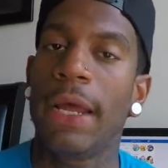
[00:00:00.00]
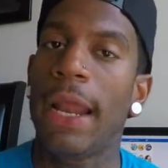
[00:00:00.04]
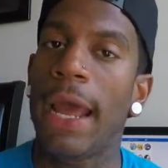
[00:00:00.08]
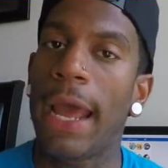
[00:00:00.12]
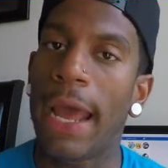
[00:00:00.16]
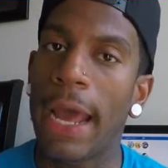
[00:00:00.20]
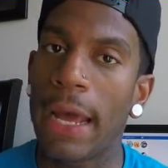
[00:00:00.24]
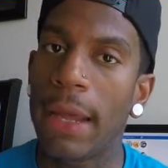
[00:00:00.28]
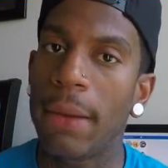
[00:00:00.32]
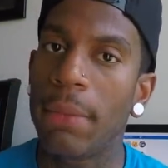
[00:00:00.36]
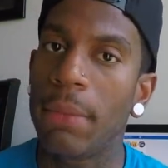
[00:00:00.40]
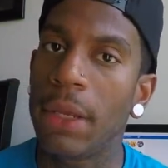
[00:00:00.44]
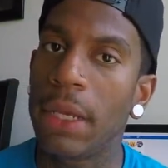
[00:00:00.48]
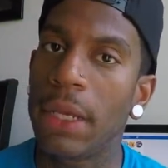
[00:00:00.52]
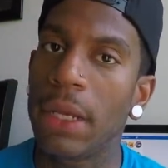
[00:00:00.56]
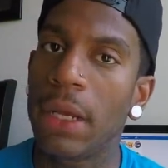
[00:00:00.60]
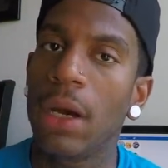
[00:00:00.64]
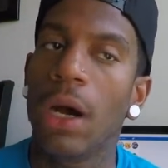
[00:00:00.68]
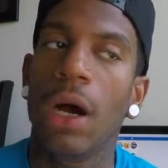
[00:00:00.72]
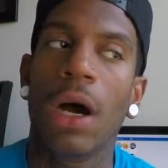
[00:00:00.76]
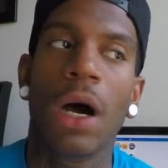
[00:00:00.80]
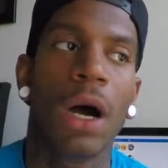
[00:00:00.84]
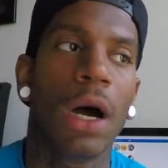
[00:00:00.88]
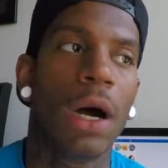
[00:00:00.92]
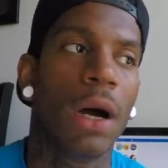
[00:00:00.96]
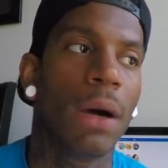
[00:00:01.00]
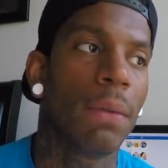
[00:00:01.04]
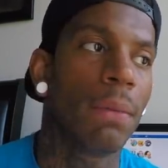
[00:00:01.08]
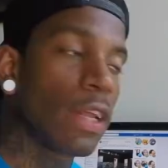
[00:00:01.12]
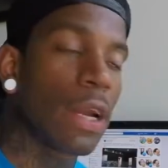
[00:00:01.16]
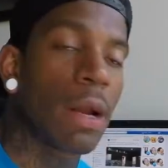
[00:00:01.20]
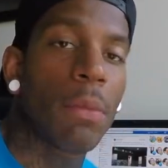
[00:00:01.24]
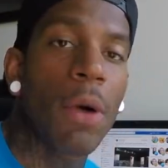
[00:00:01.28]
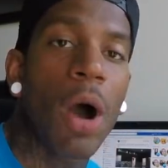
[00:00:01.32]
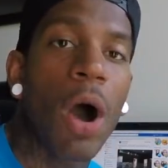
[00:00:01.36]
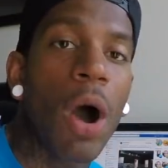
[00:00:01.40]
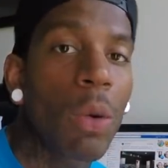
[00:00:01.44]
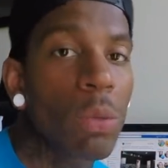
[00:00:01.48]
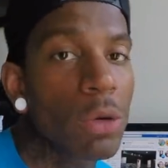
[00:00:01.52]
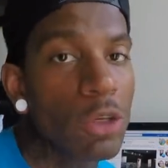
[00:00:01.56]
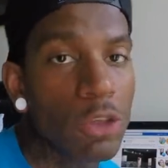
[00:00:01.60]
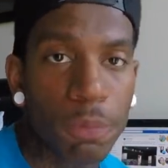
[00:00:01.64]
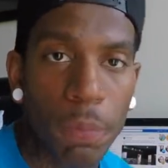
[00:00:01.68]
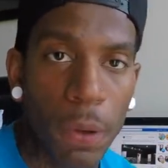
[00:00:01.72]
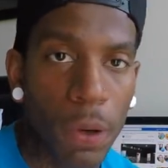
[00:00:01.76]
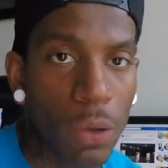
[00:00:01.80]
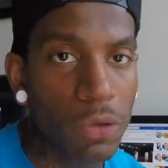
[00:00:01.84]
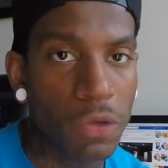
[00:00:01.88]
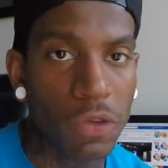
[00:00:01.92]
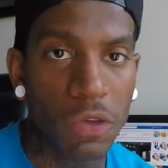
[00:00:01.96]
Add me. I'm always
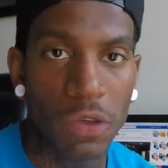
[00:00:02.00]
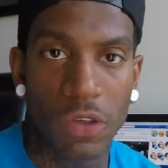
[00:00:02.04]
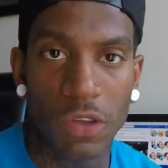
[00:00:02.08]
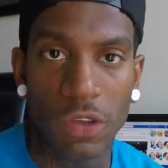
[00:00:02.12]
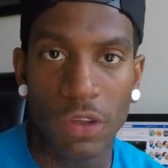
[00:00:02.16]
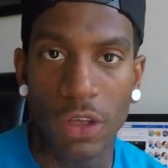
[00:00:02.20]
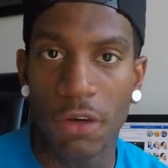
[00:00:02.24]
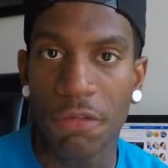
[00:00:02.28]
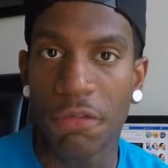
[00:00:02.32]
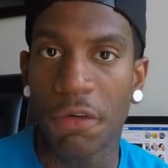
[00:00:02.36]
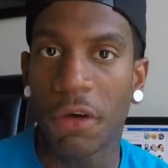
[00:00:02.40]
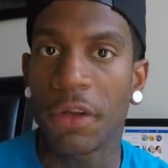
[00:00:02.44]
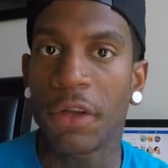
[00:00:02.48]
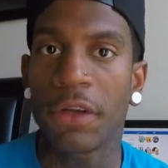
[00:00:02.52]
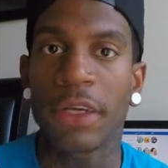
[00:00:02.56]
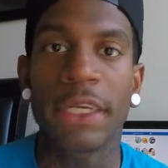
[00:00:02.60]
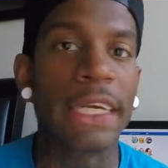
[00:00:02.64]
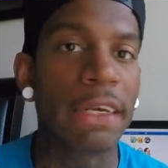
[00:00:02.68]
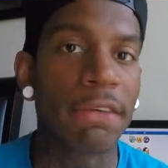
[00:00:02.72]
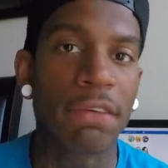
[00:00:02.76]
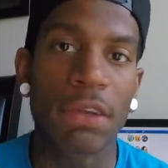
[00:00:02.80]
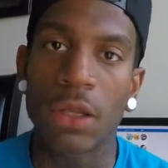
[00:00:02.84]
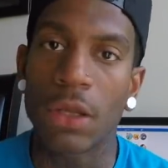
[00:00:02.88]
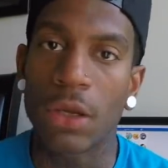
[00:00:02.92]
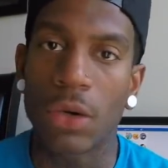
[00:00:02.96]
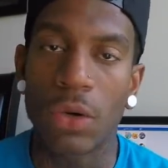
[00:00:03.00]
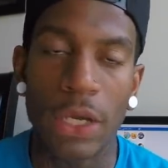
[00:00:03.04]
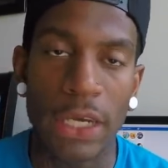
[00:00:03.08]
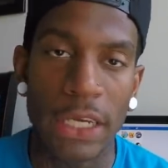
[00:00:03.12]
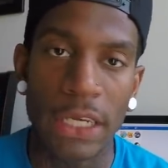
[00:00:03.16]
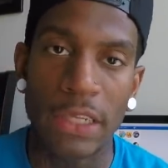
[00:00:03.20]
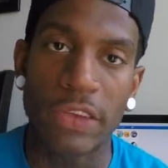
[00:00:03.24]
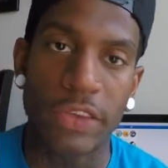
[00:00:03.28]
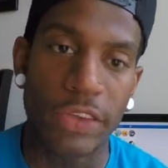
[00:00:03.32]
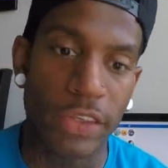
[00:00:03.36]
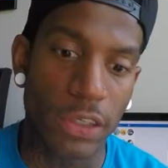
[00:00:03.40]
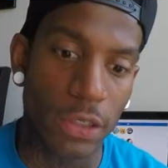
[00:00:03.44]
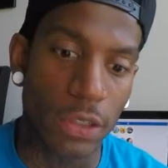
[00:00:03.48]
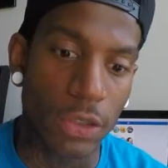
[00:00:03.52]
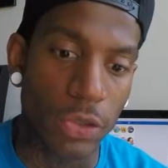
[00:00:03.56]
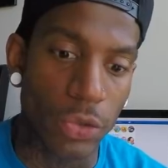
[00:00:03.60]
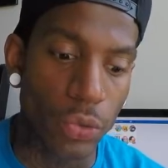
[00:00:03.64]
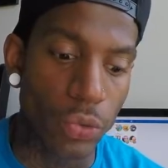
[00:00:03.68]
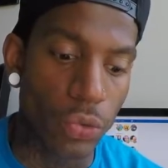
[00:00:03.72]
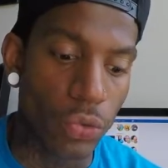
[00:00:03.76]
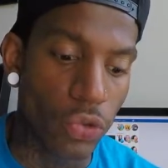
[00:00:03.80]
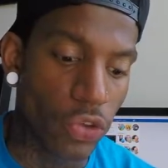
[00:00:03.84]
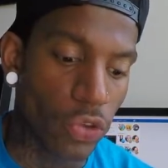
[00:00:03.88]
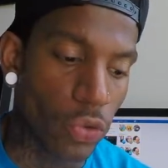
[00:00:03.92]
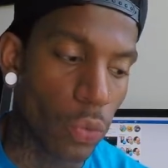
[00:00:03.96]
posting stuff on there, giving little hints and
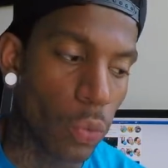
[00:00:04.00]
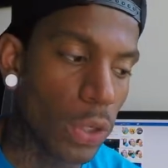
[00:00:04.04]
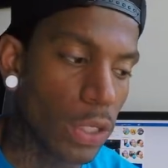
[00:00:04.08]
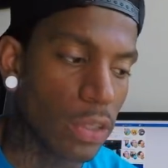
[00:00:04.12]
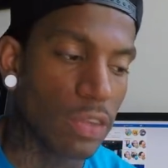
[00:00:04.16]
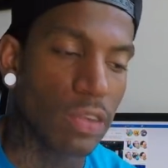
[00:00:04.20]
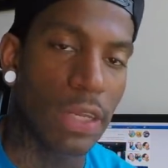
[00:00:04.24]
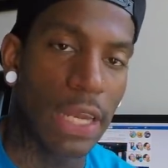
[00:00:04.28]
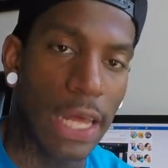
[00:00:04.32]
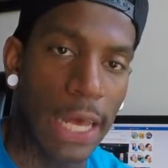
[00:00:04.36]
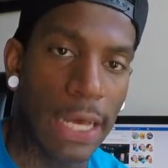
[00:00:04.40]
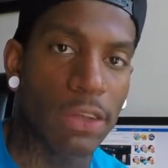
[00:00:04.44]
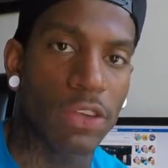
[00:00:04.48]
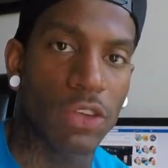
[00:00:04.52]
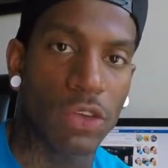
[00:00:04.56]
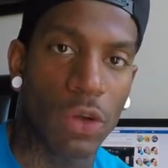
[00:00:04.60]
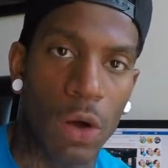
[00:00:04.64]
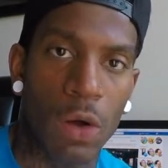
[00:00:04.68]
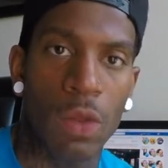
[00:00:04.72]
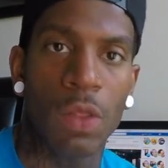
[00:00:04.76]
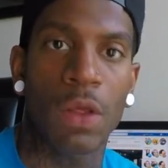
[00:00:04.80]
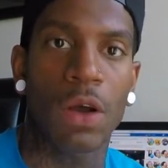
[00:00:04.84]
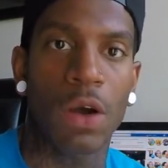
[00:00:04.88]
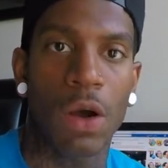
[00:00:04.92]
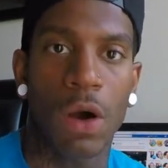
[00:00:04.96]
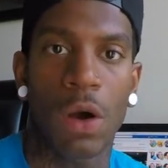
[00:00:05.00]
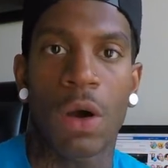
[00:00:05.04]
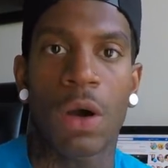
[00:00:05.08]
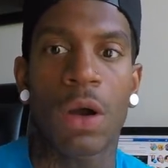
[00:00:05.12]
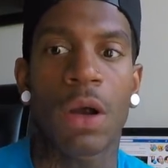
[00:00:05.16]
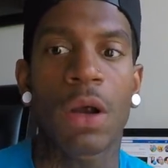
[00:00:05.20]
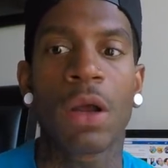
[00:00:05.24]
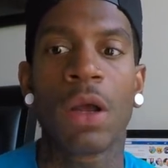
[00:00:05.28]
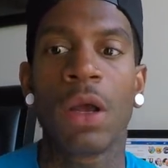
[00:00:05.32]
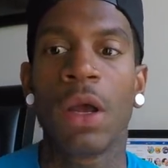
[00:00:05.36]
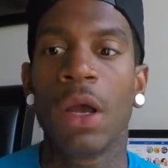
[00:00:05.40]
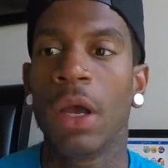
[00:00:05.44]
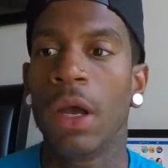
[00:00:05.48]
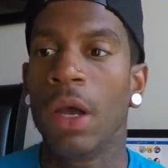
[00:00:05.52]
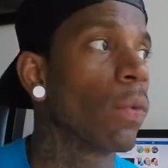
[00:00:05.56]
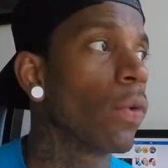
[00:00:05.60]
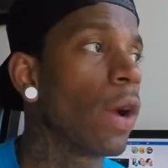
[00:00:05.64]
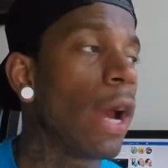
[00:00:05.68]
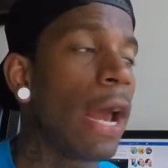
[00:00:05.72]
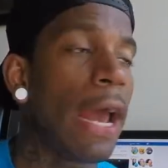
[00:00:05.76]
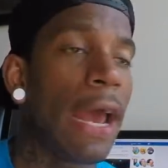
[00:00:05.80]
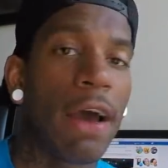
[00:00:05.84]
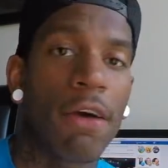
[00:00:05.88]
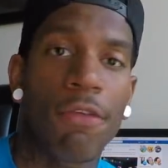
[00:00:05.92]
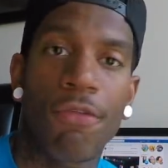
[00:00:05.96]
clues to what's next on the car. We're
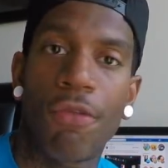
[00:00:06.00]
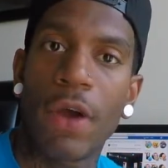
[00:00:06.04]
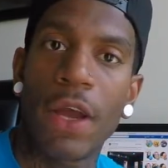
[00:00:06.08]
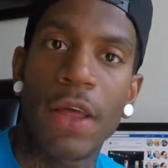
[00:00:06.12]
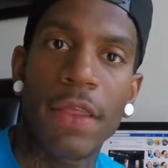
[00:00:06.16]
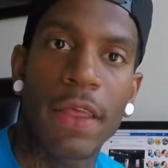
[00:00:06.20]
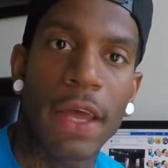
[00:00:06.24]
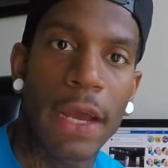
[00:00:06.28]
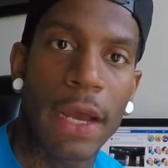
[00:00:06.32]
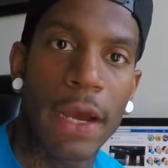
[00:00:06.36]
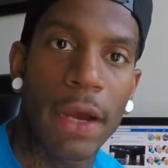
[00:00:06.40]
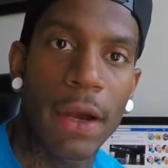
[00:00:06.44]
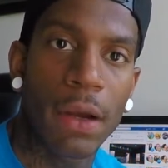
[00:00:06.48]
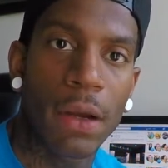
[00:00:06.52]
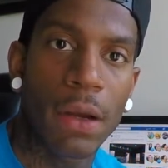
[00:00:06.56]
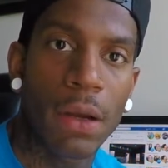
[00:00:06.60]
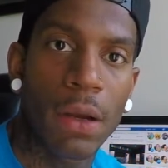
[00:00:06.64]
halfway there.